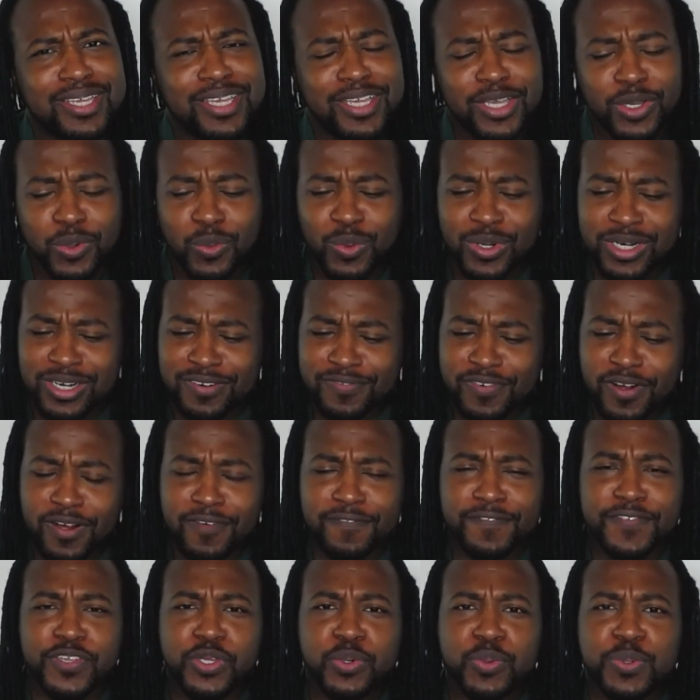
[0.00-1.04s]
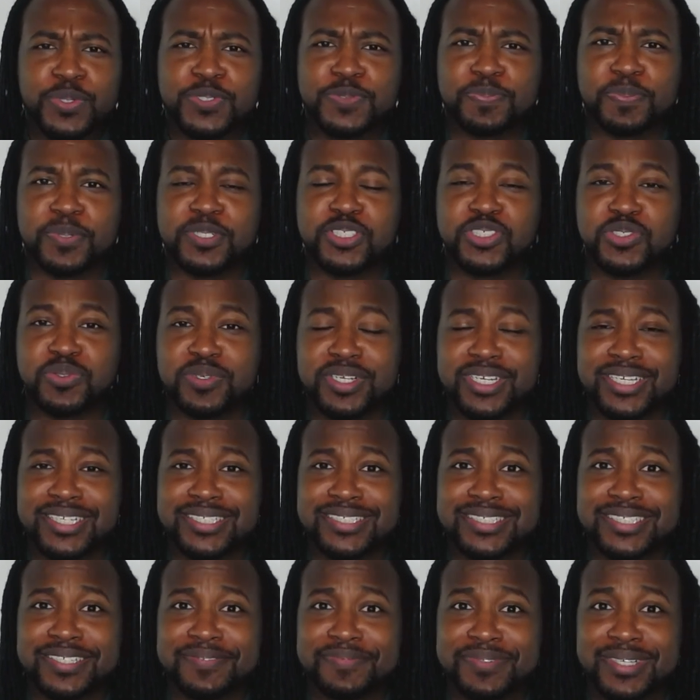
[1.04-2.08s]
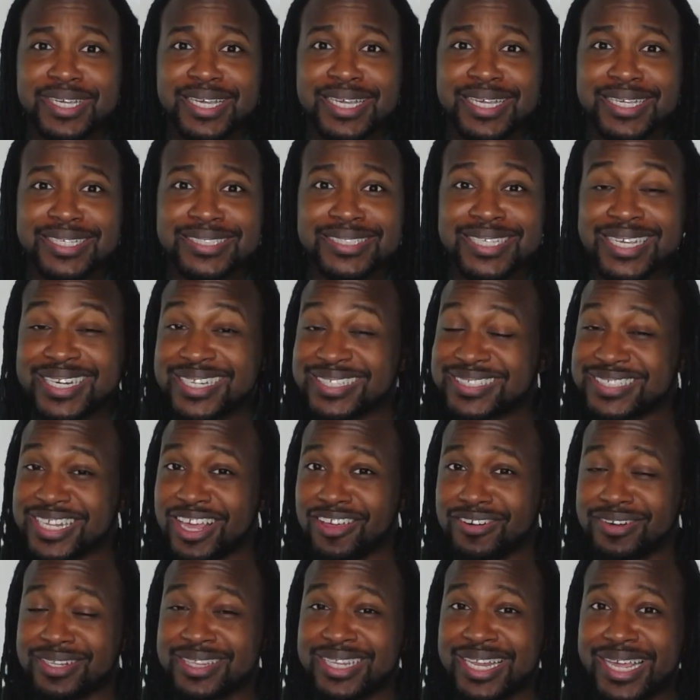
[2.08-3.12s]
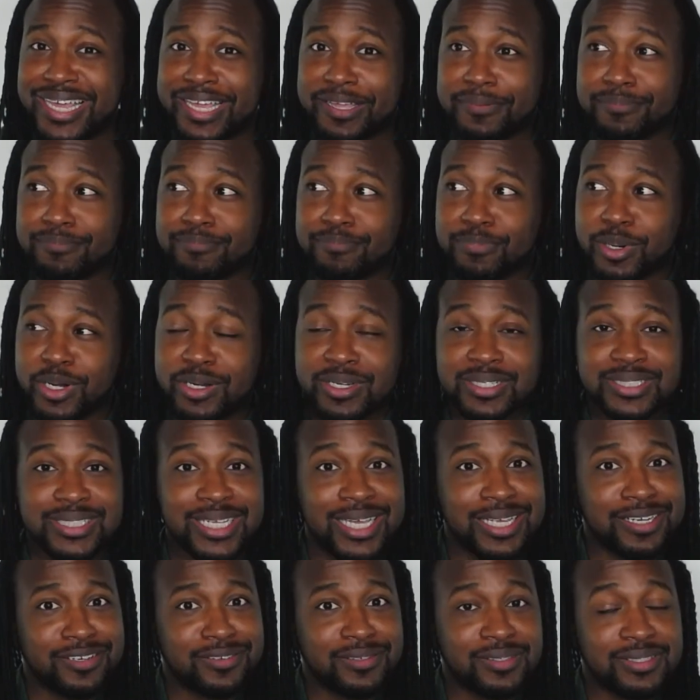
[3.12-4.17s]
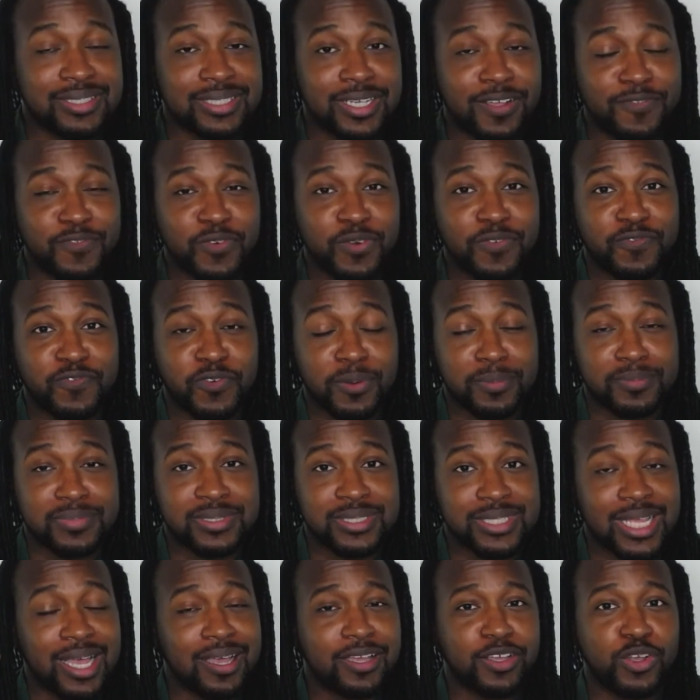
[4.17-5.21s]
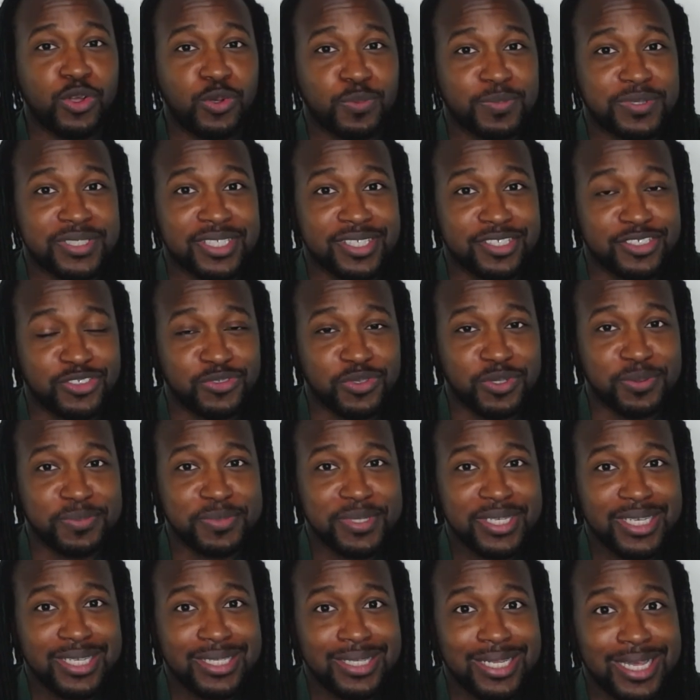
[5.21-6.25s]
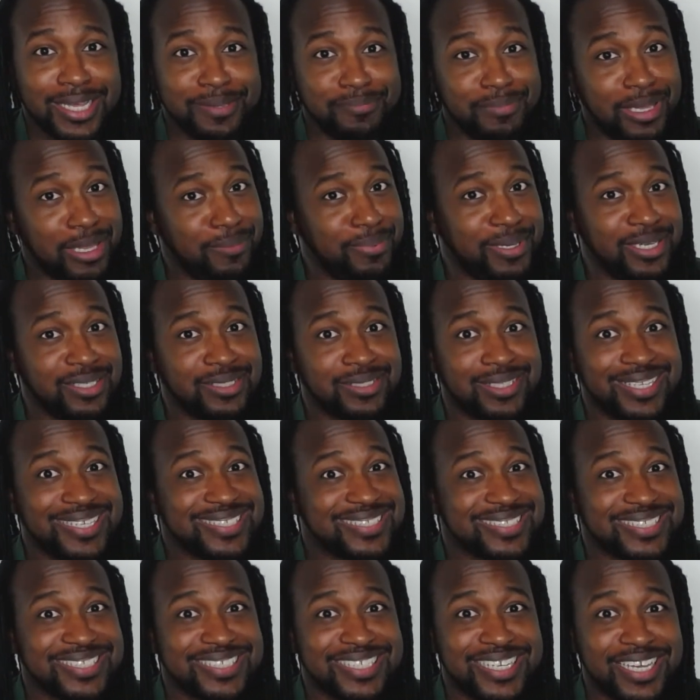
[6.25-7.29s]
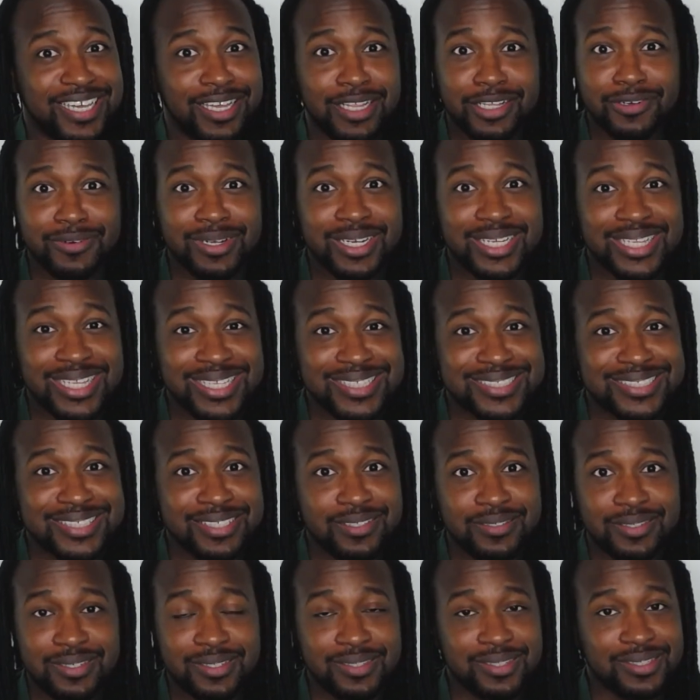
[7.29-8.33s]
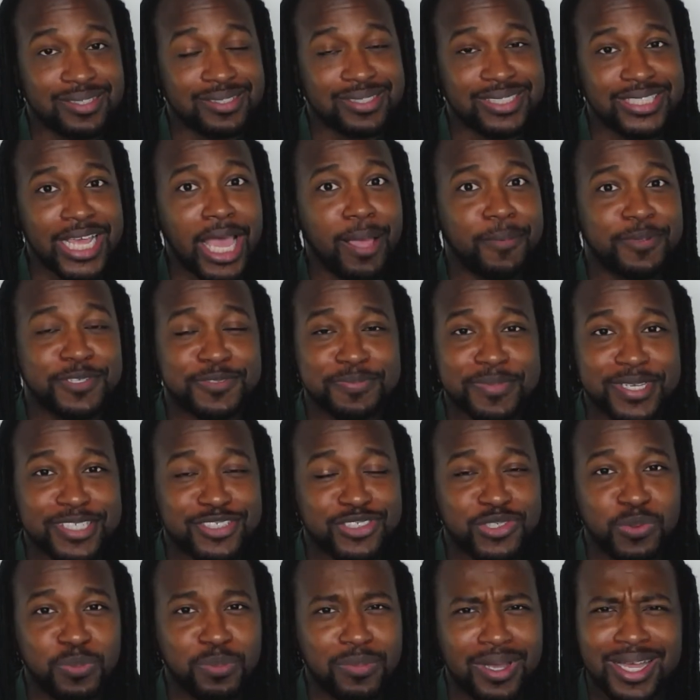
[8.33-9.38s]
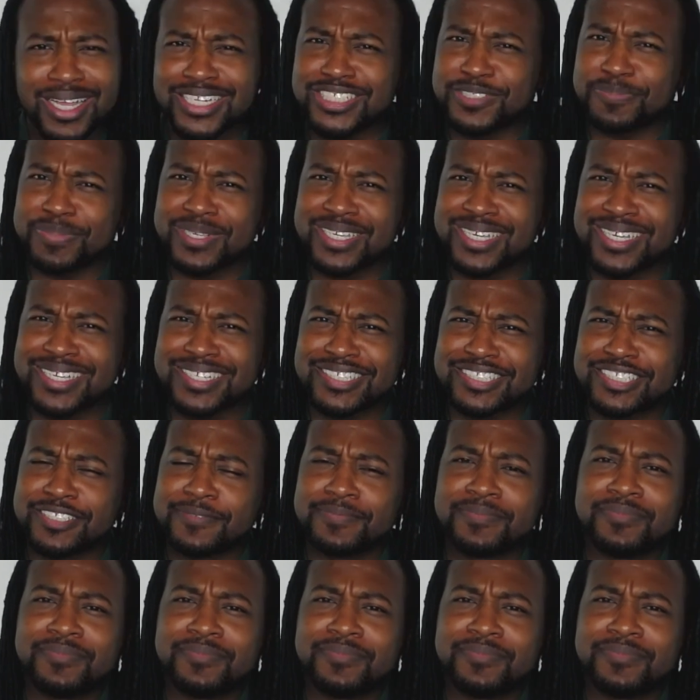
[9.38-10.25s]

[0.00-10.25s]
One of our viewers, Patrice, said it sounded like Bernie Sanders suffering from Stockholm syndrome. Like maybe he's listening to Hillary Clinton and the establishment too much because